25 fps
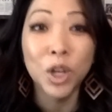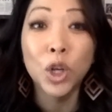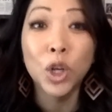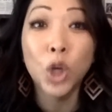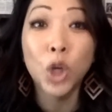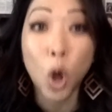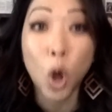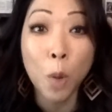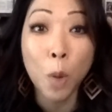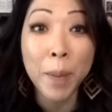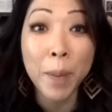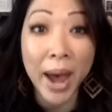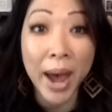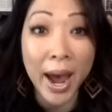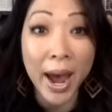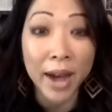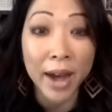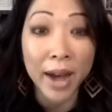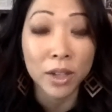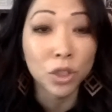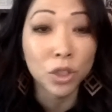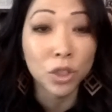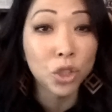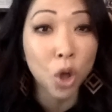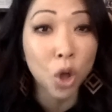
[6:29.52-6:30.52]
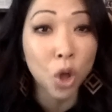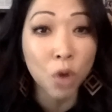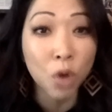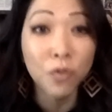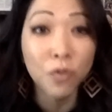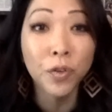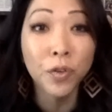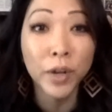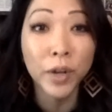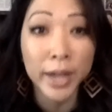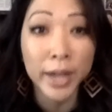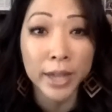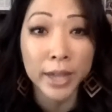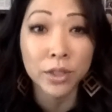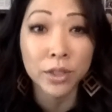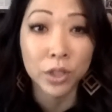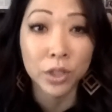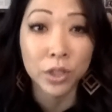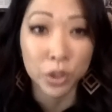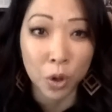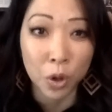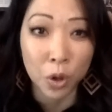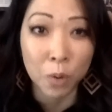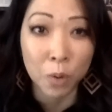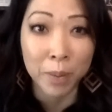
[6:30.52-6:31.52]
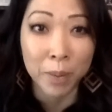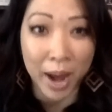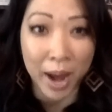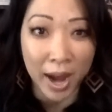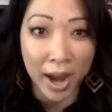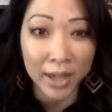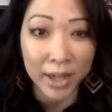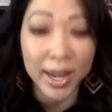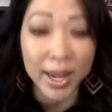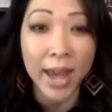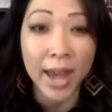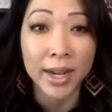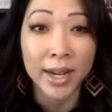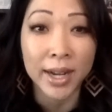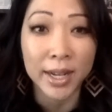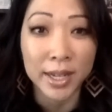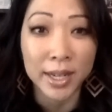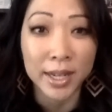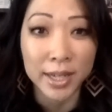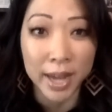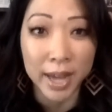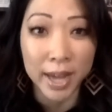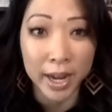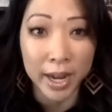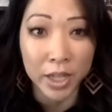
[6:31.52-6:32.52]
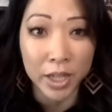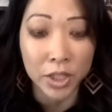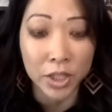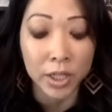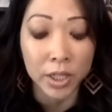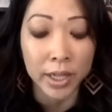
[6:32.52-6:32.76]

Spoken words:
Go back. Don't forget to go back and engage.